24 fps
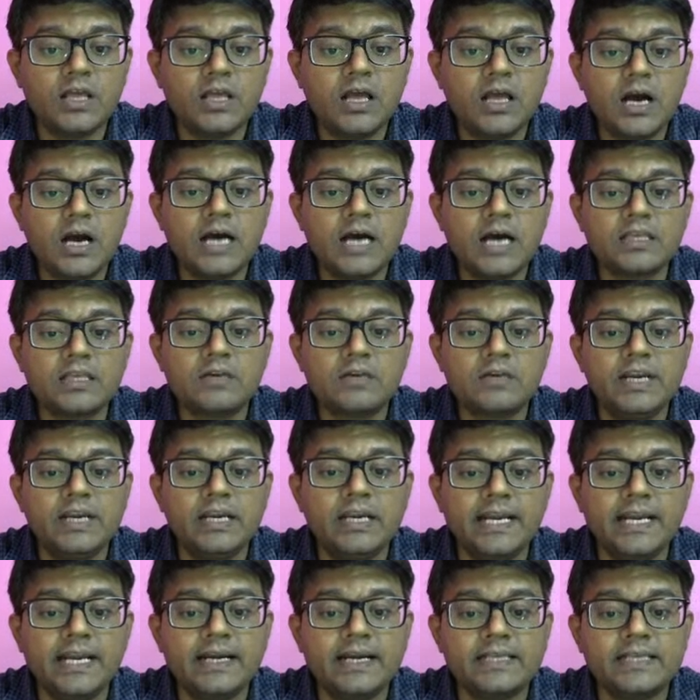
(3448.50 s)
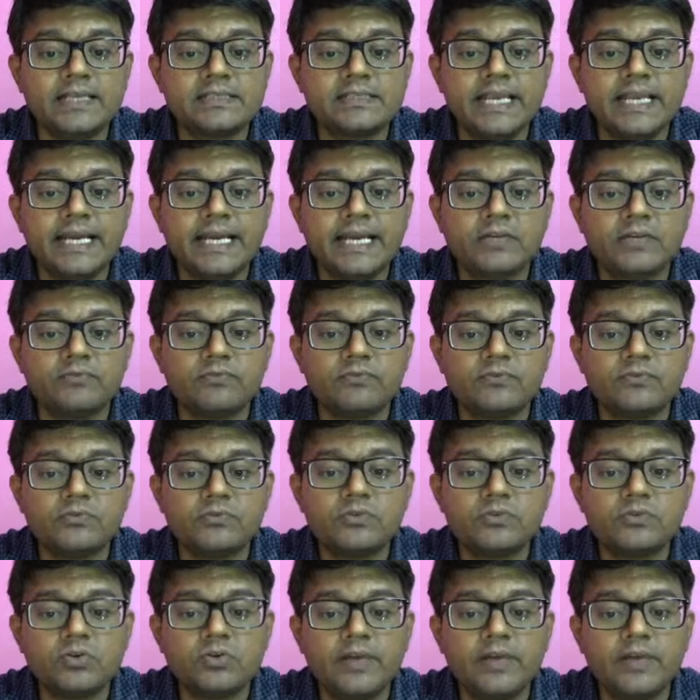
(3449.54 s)
other we will take it as negative.
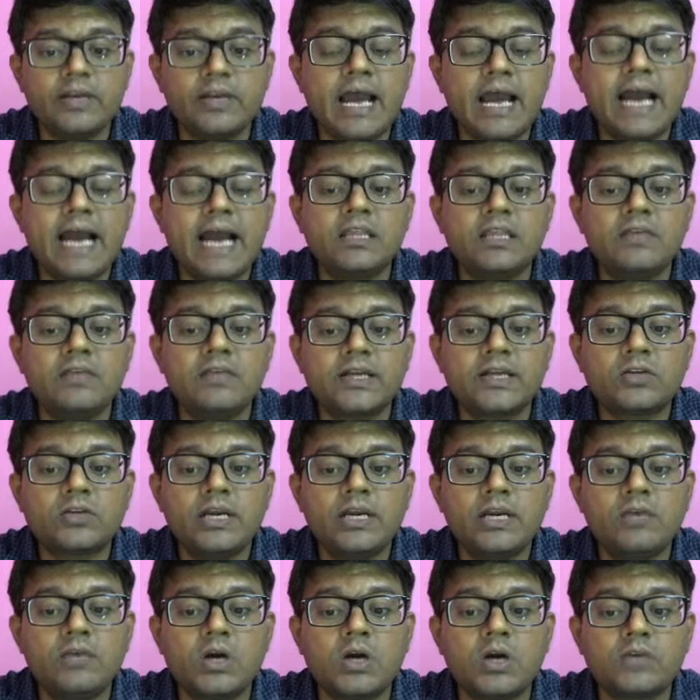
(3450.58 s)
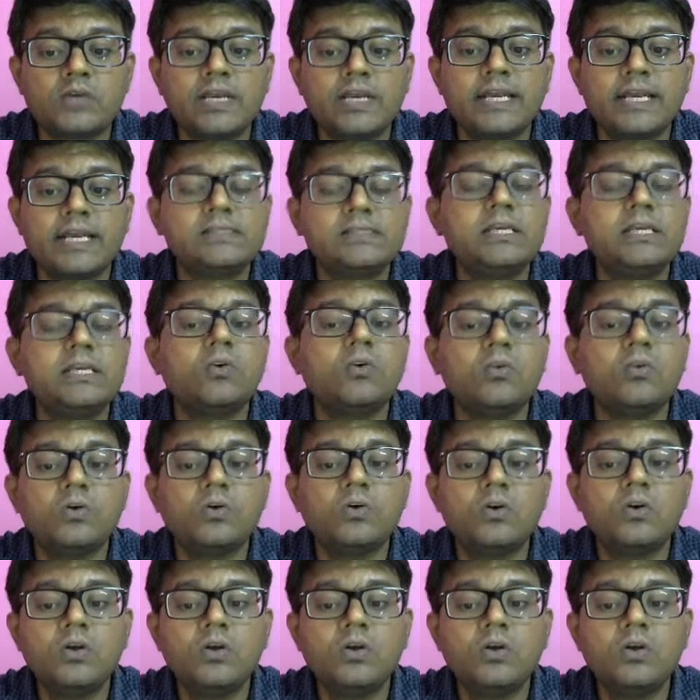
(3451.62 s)
So when you add them vectorially, what you will get? 0.